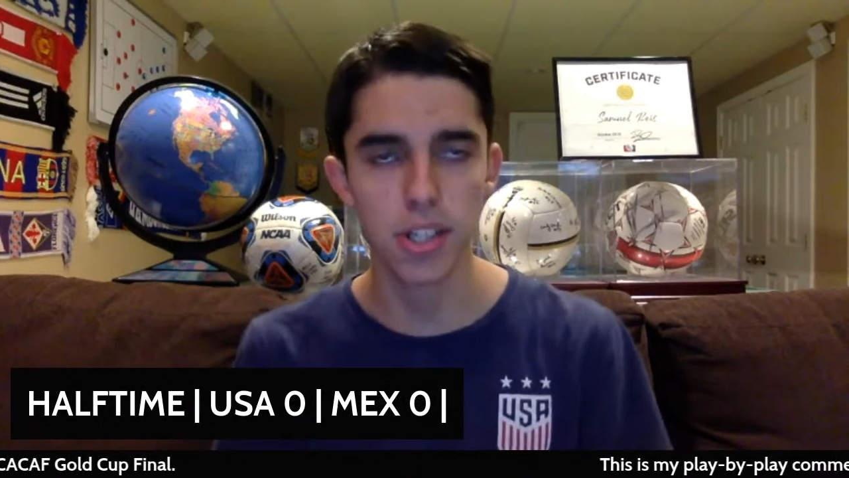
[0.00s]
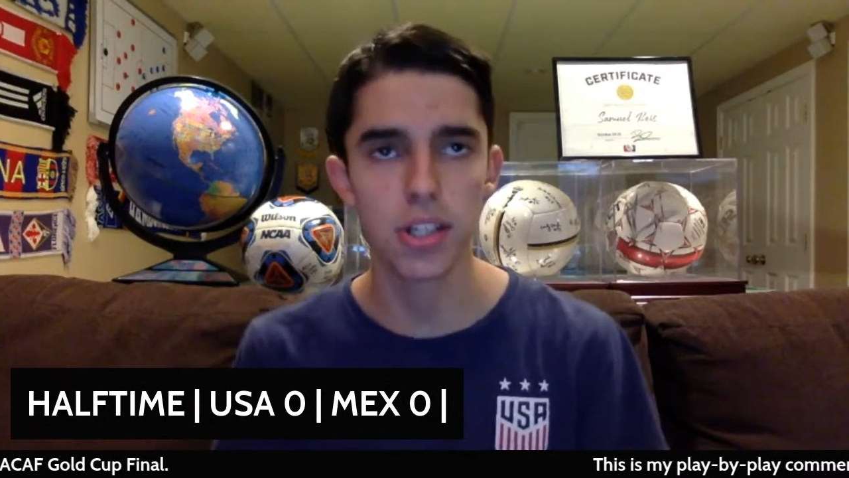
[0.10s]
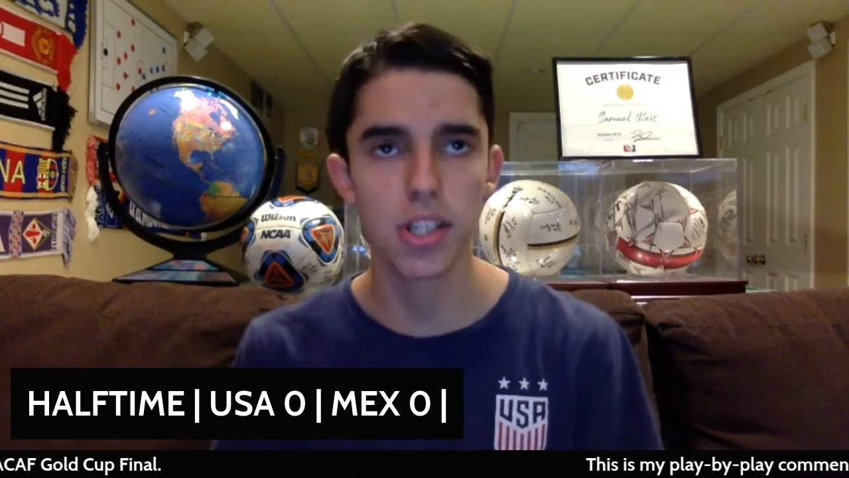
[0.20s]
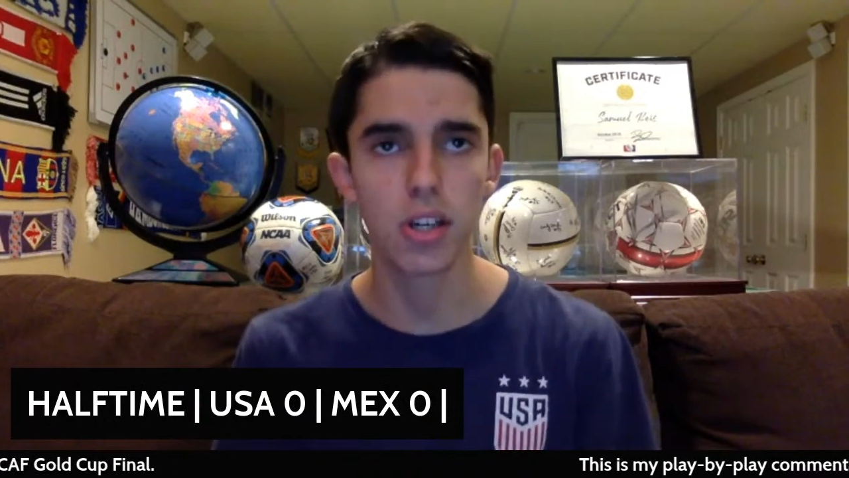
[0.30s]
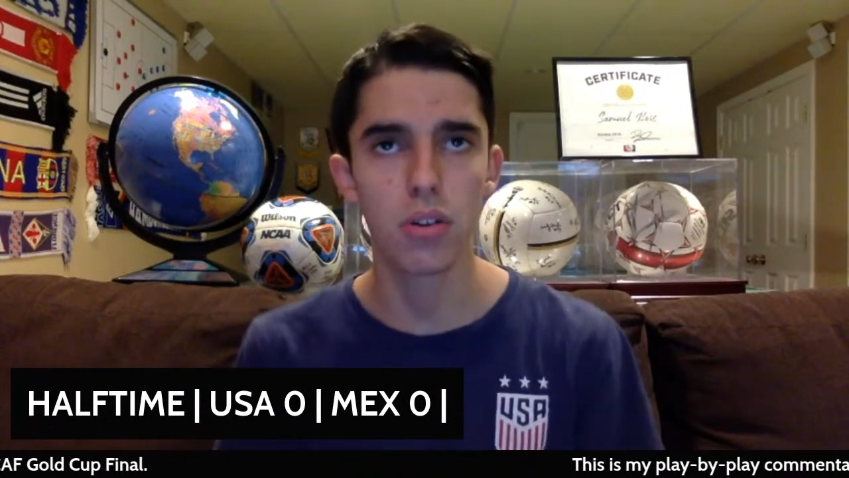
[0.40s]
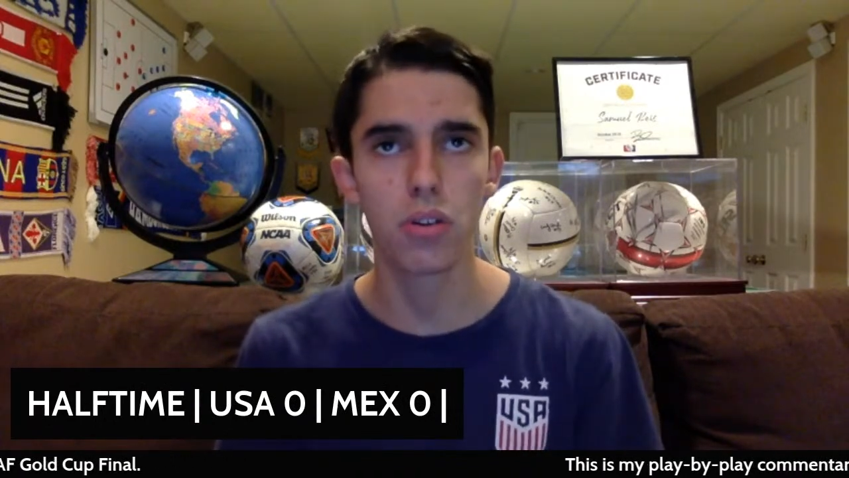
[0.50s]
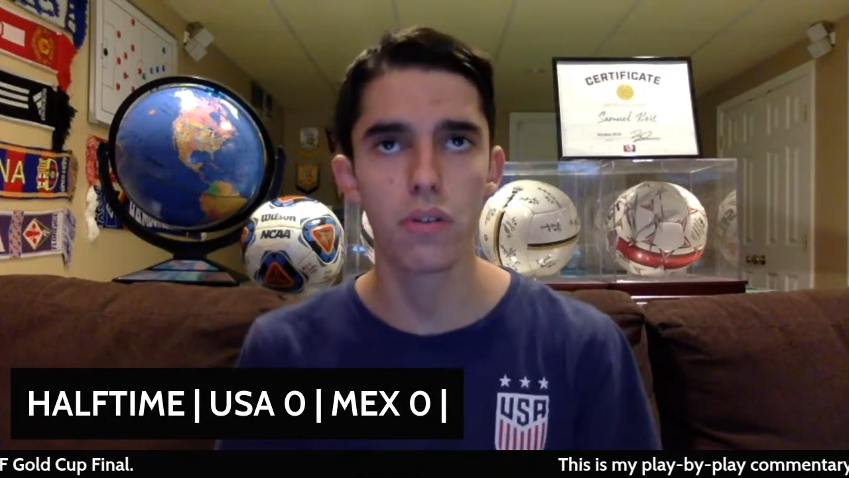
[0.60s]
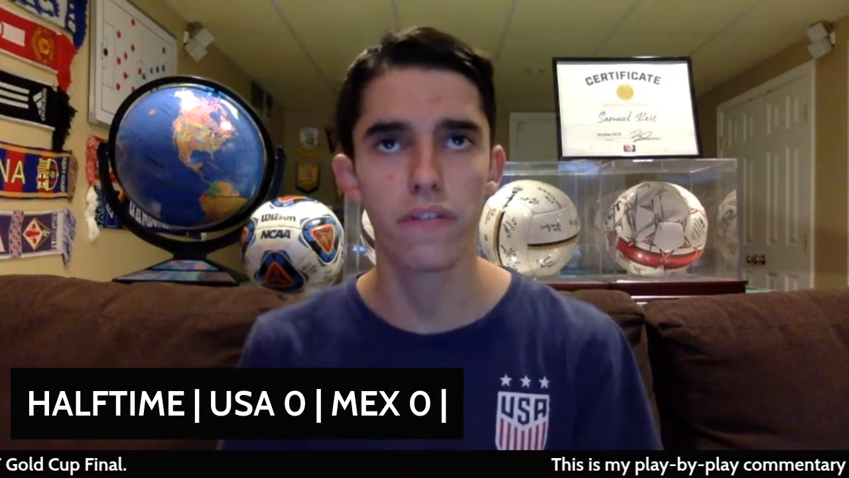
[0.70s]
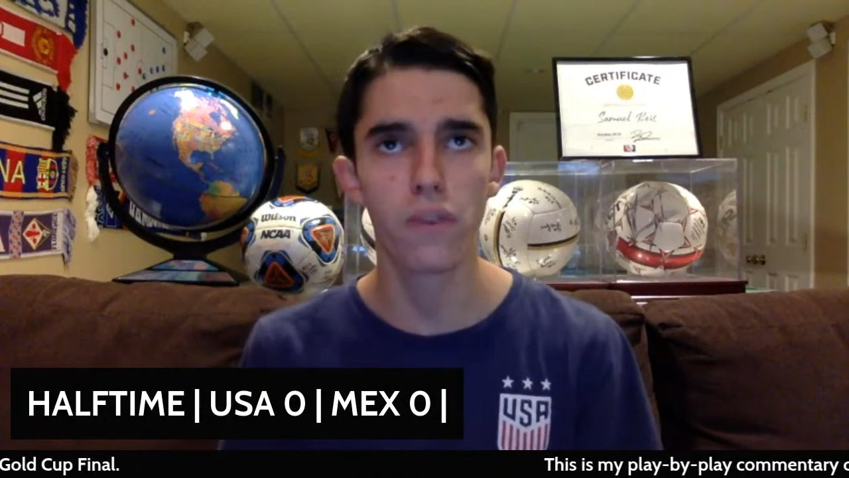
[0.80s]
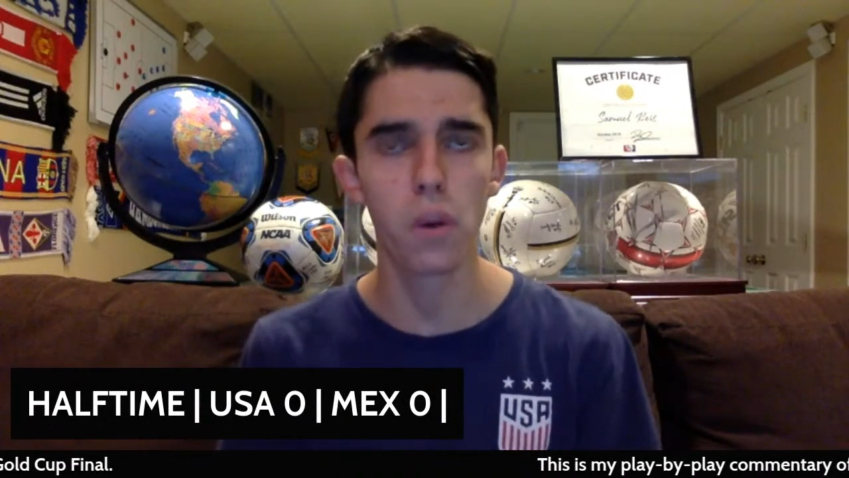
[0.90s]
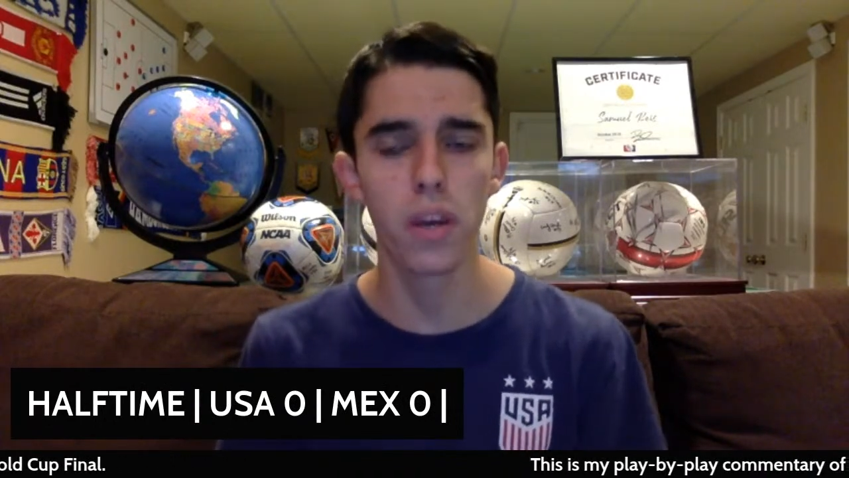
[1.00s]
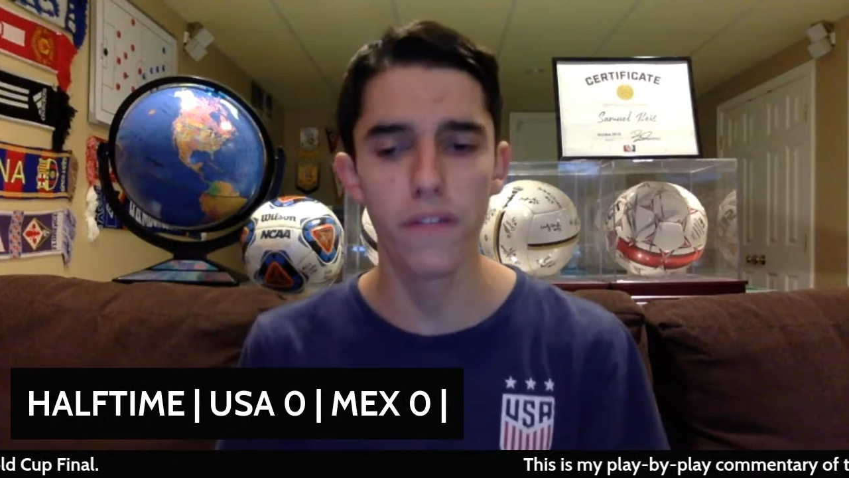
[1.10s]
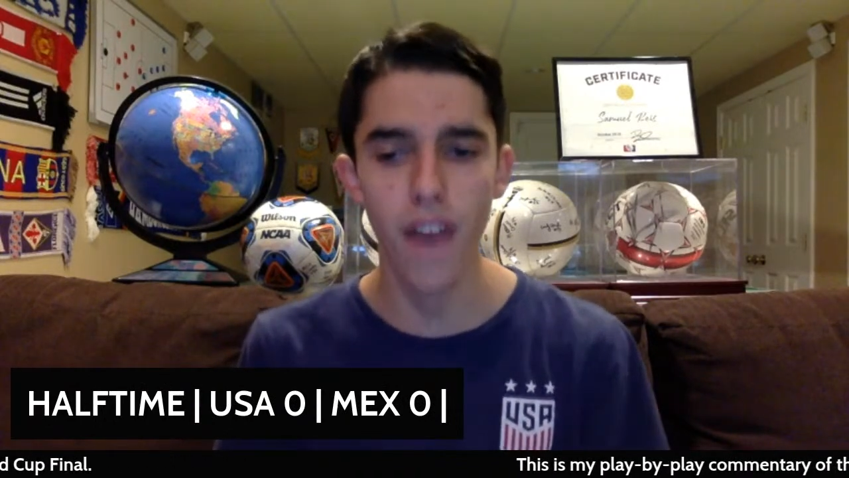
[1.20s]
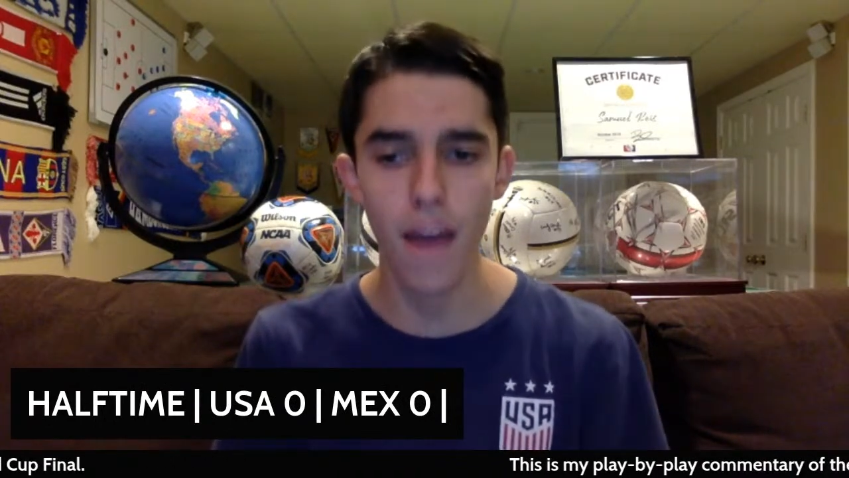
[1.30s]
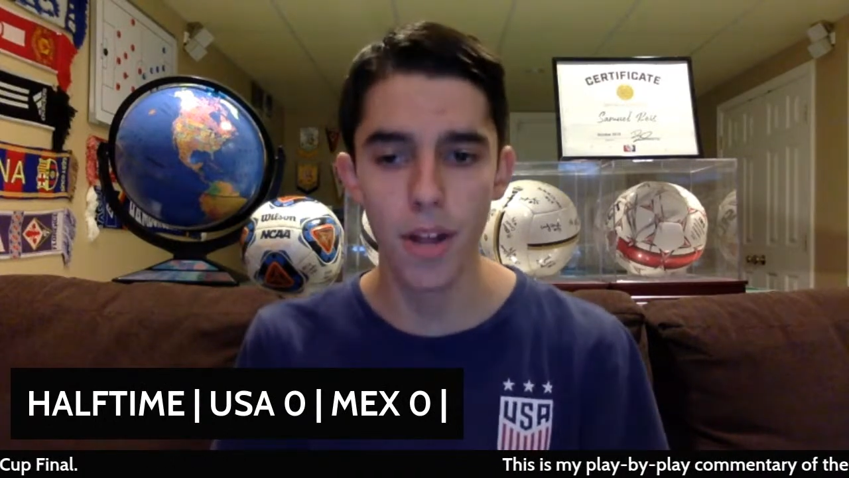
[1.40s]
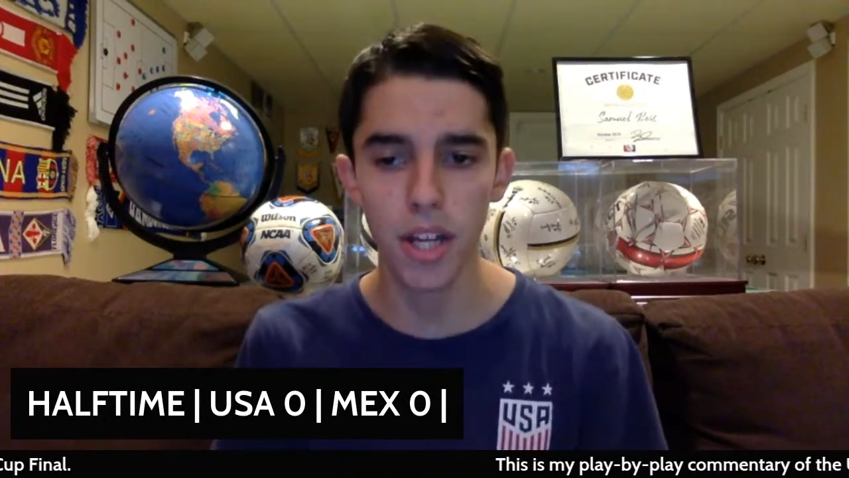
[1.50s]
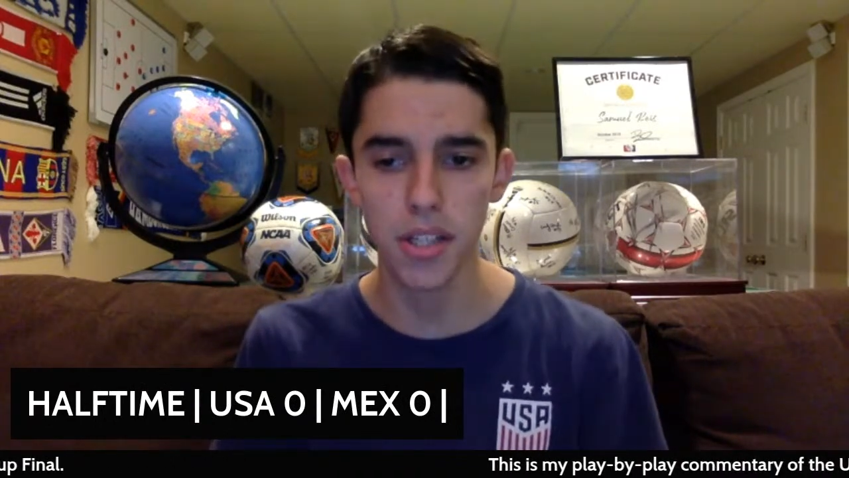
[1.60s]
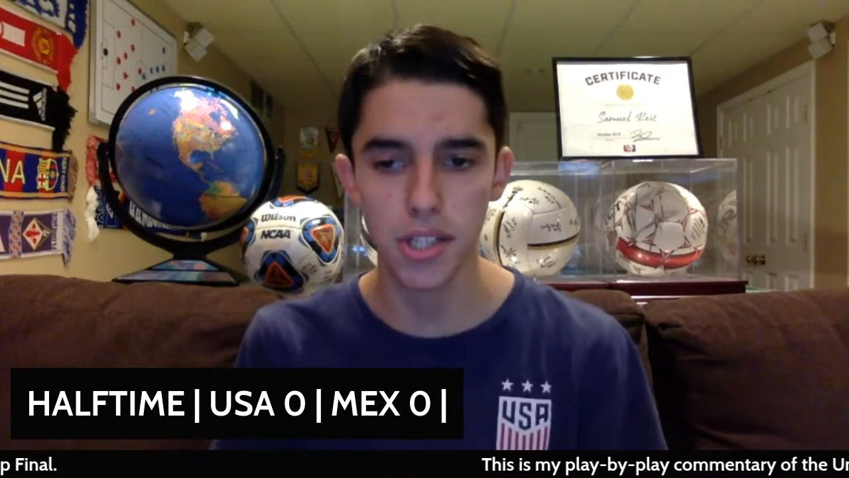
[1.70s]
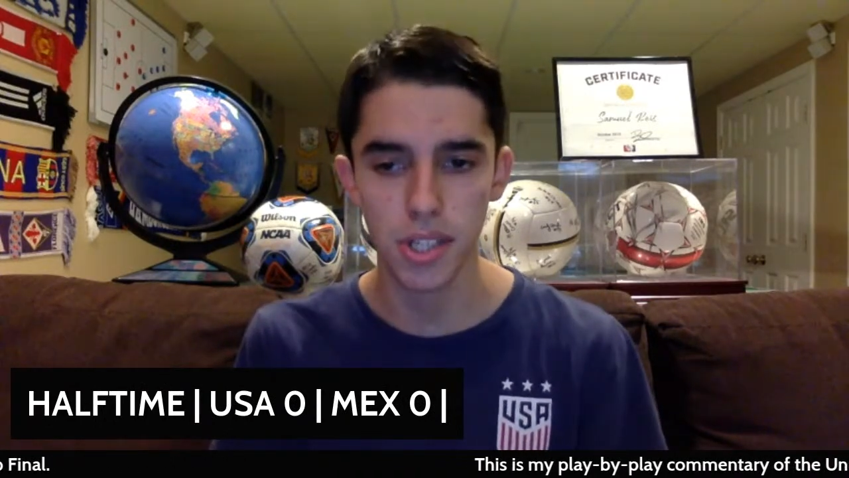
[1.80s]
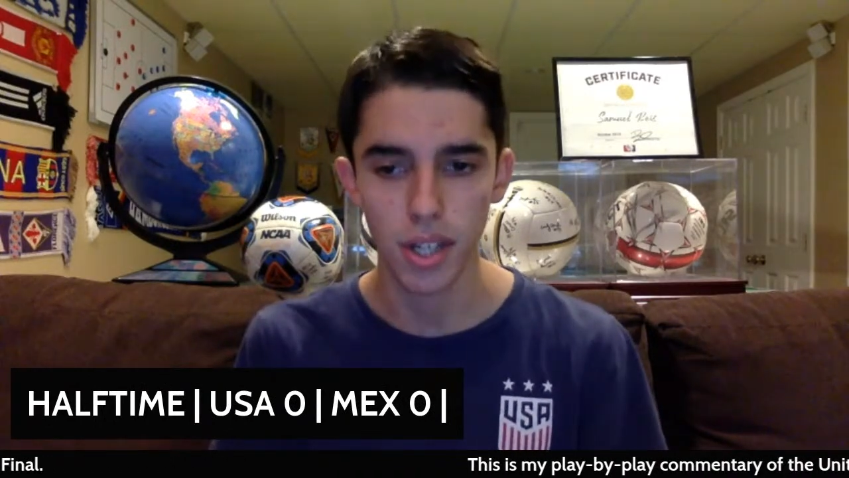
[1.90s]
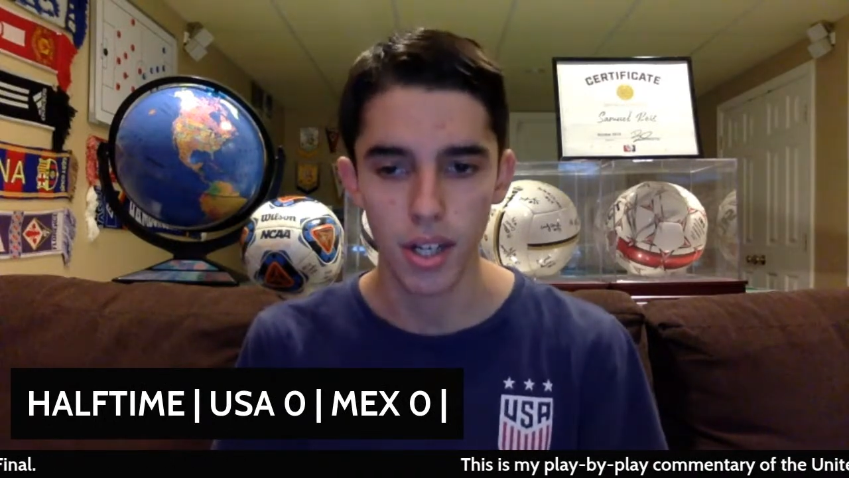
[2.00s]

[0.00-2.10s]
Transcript: And so through 45 minutes,